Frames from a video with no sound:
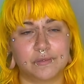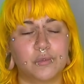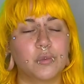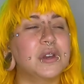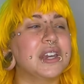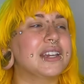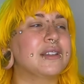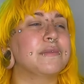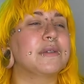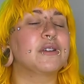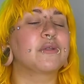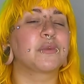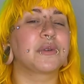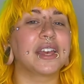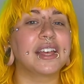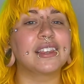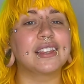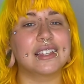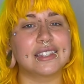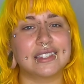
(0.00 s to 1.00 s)
we can be
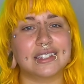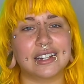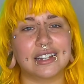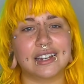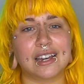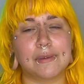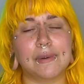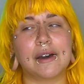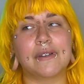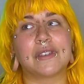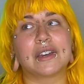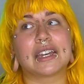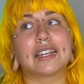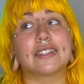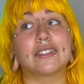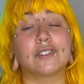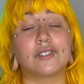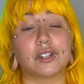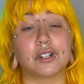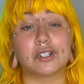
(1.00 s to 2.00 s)
realistic about the
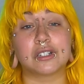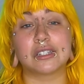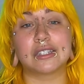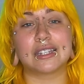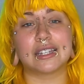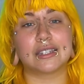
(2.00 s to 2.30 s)
concerns